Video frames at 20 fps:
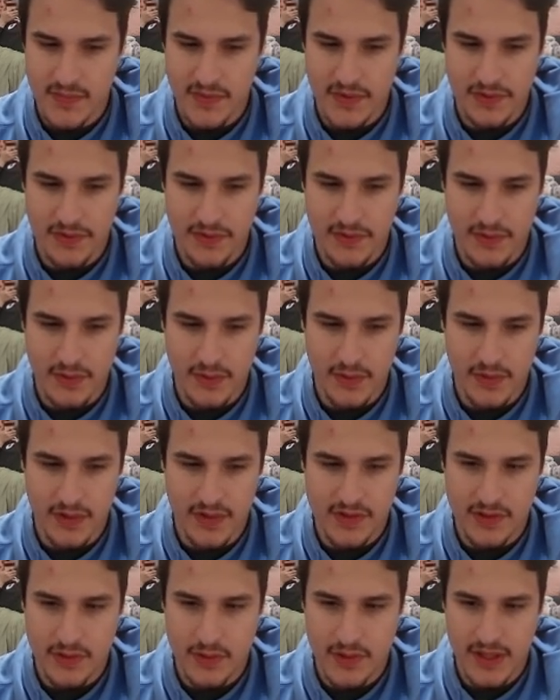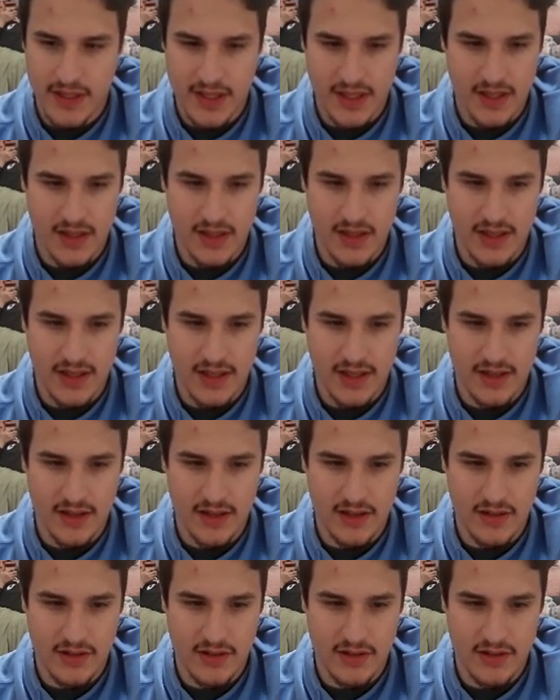So let's go ahead
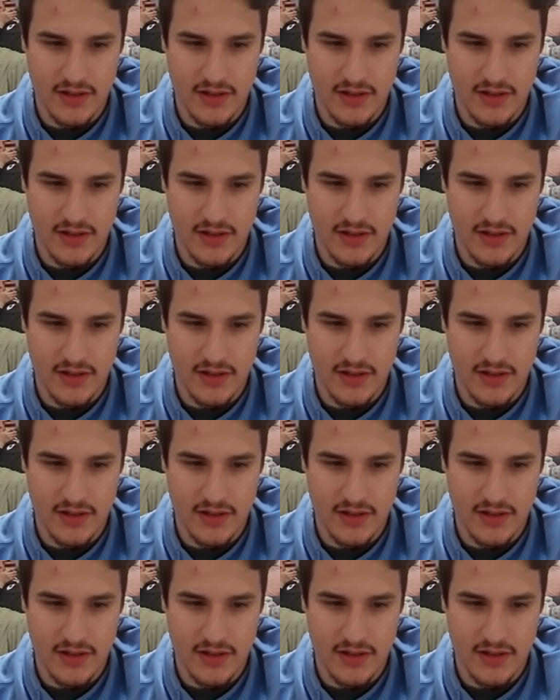and